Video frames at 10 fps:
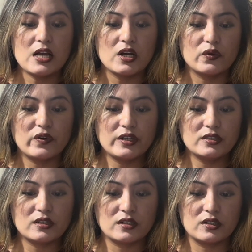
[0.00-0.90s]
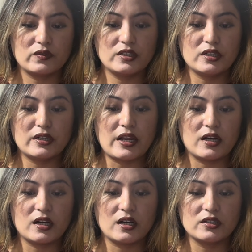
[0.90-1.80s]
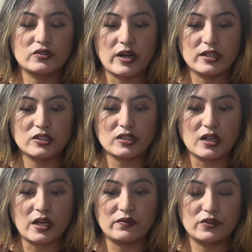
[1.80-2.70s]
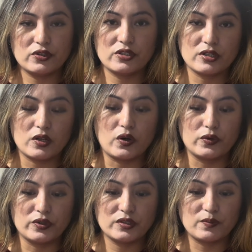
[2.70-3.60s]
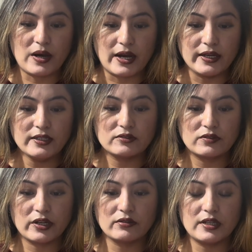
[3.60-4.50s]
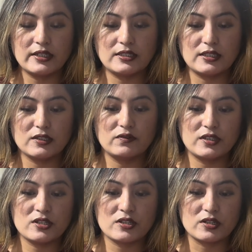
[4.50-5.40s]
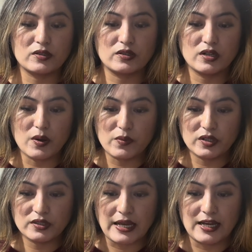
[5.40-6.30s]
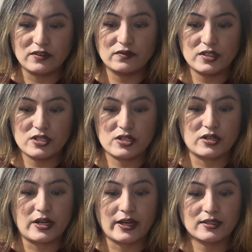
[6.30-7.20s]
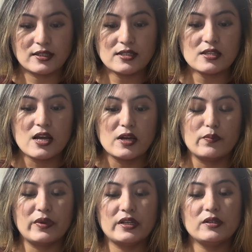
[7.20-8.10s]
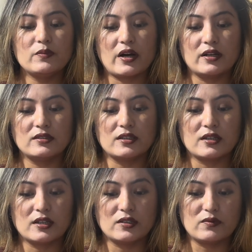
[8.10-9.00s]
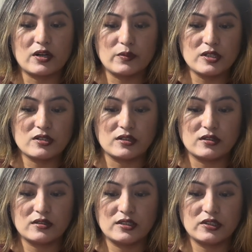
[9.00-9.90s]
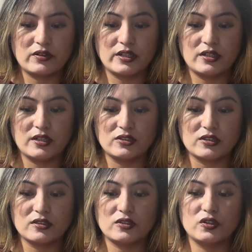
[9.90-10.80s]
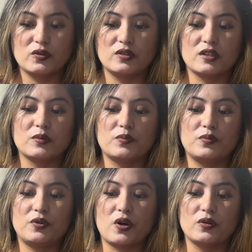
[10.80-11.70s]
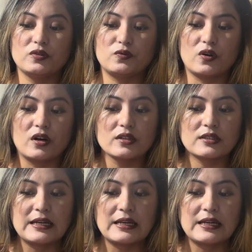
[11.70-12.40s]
with the traditional Aboriginal owners by regulating visitor numbers and visitor access, minimizing environmental degradations using broad walks,